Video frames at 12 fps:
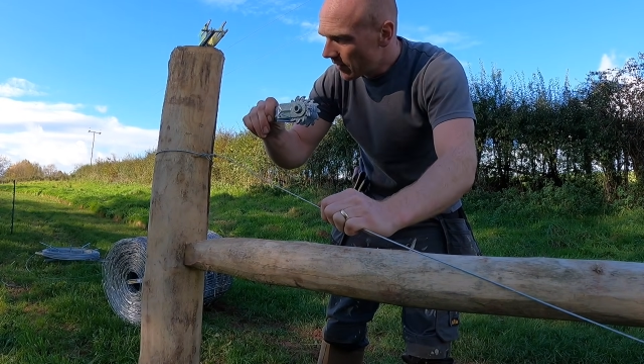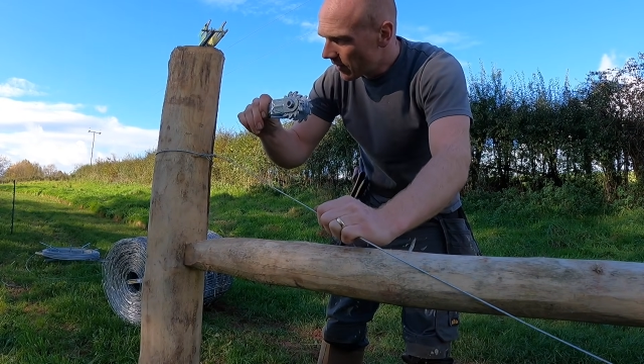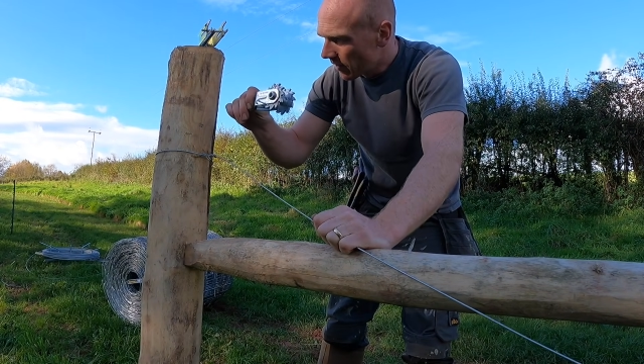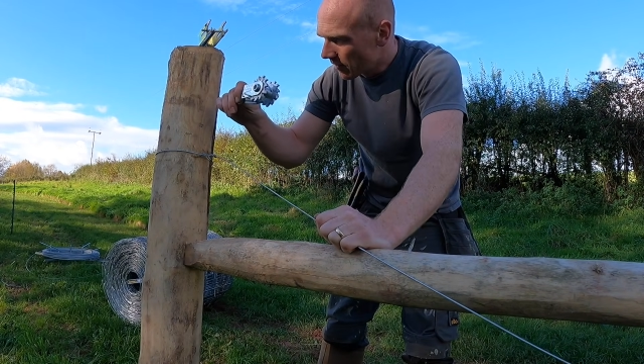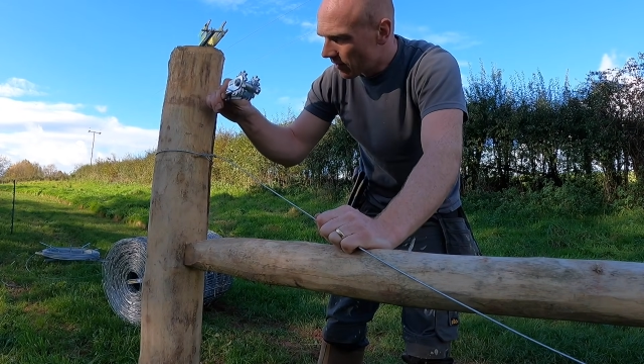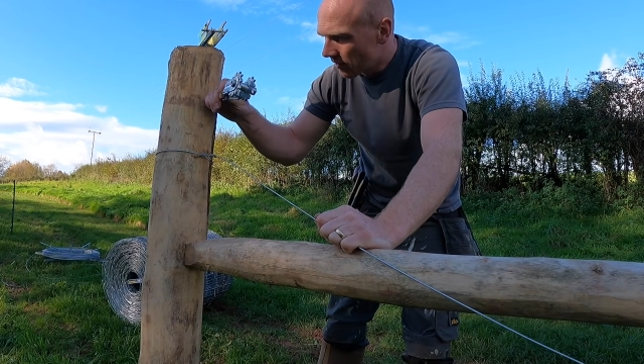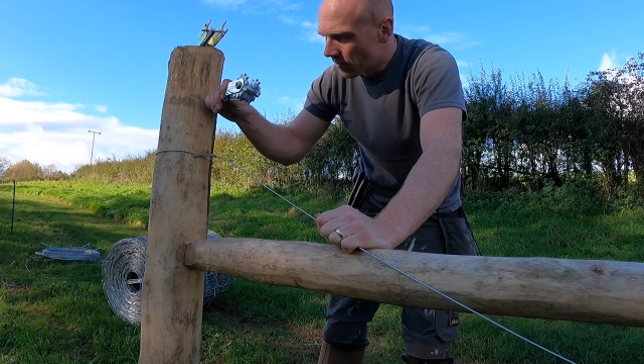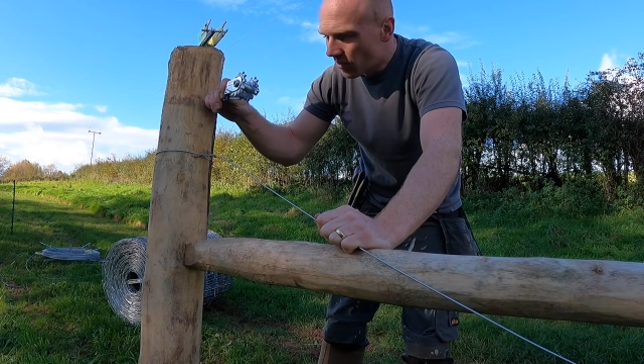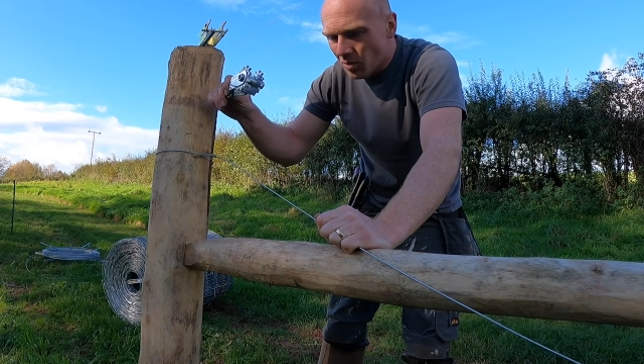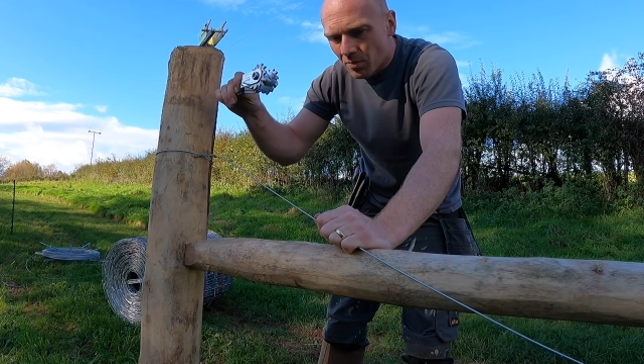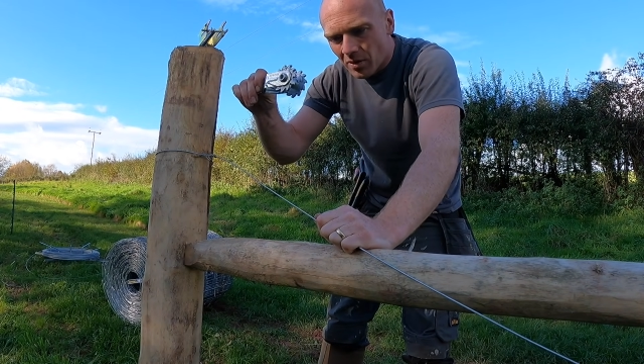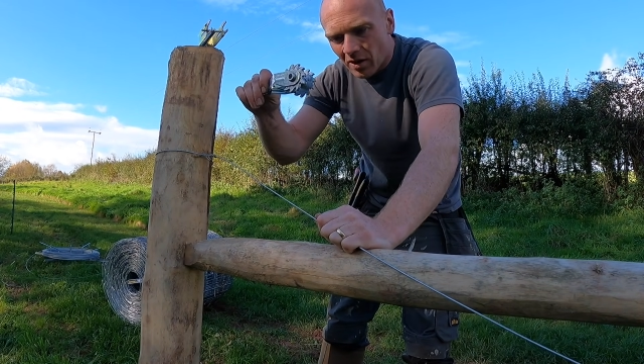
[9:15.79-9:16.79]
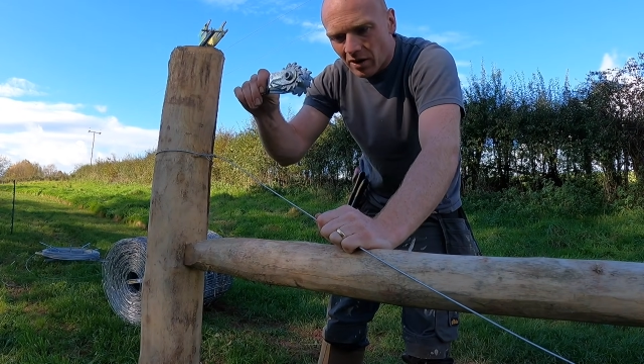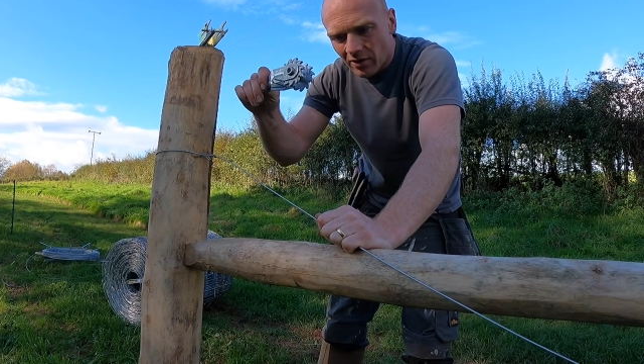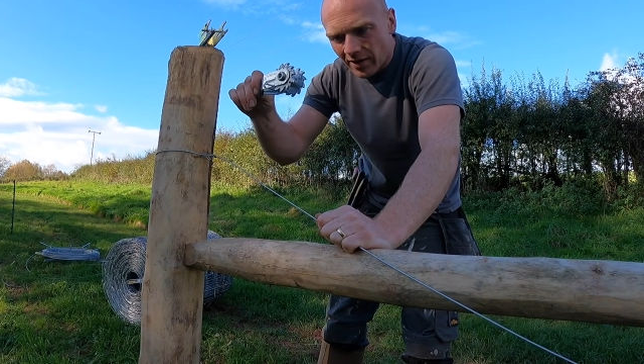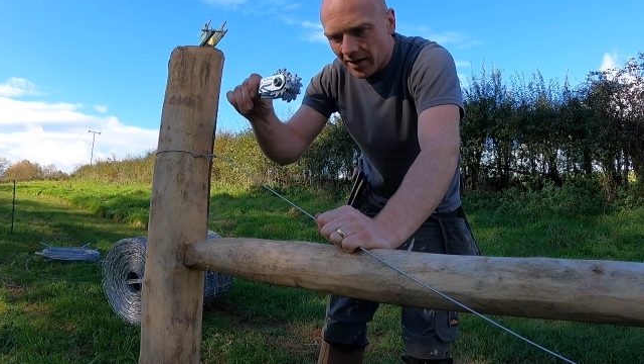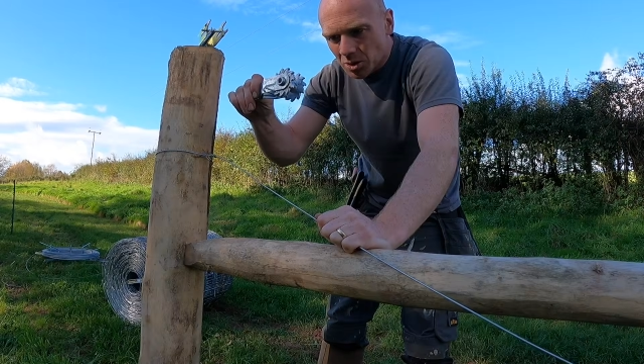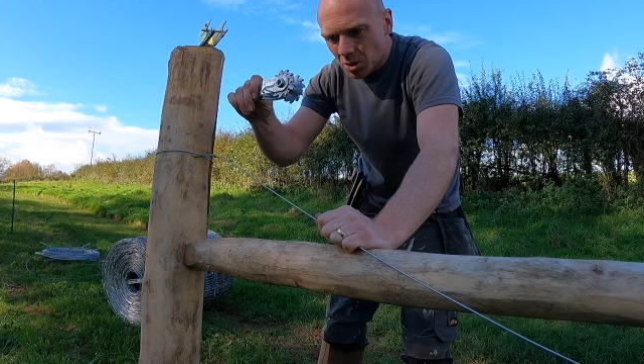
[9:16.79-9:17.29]
the last thing to do, we'll put
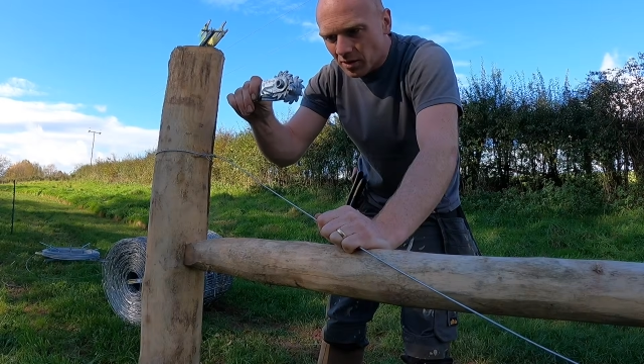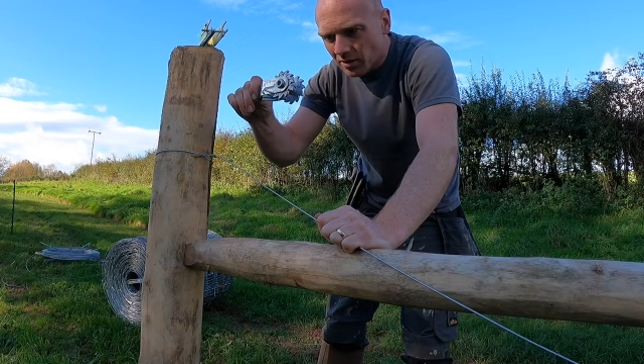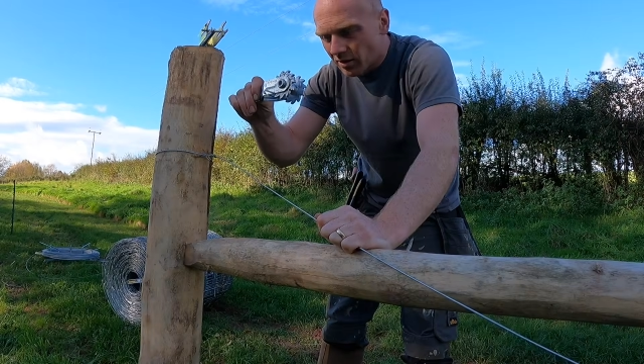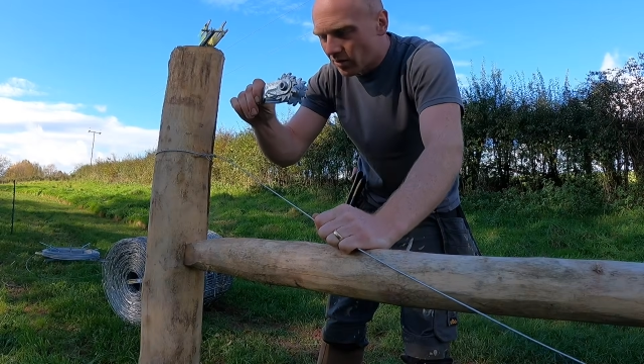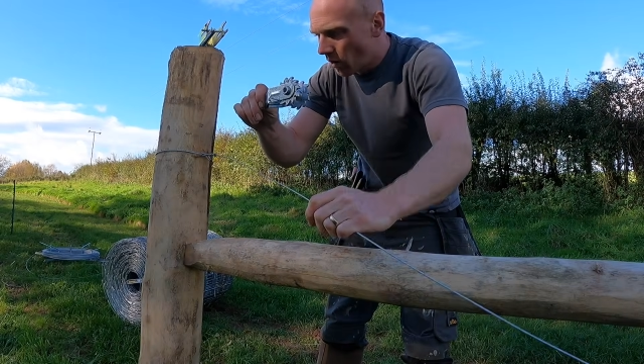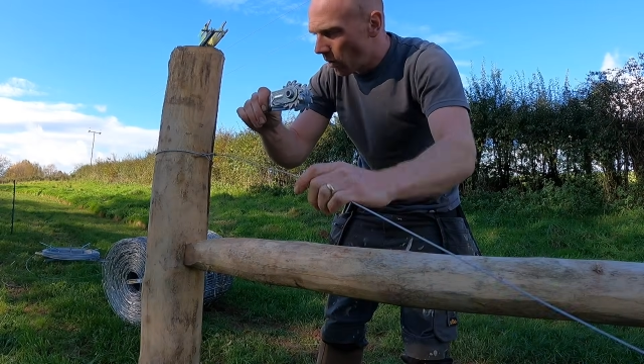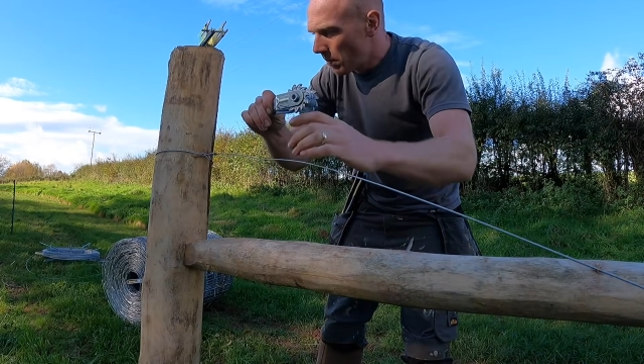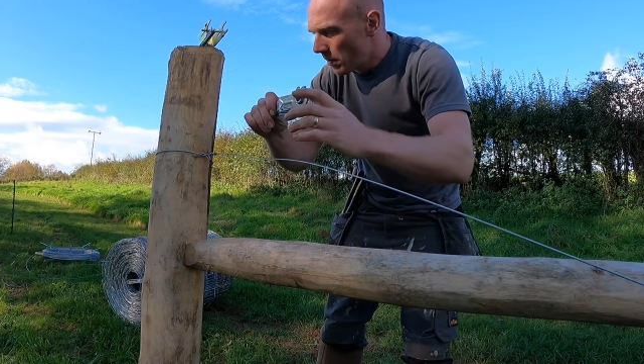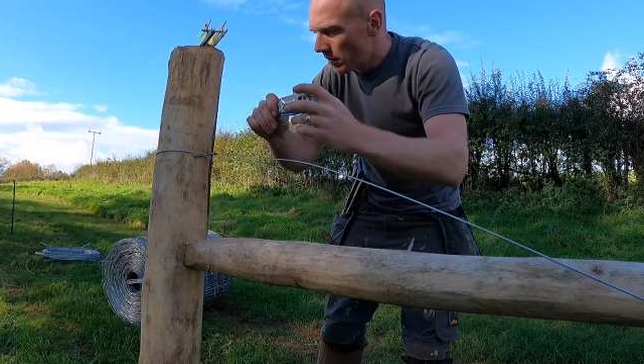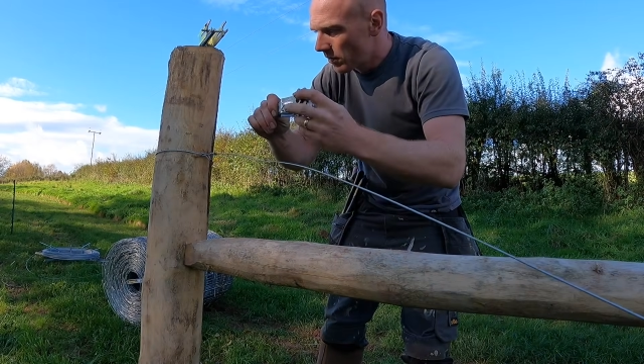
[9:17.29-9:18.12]
our electric at the top,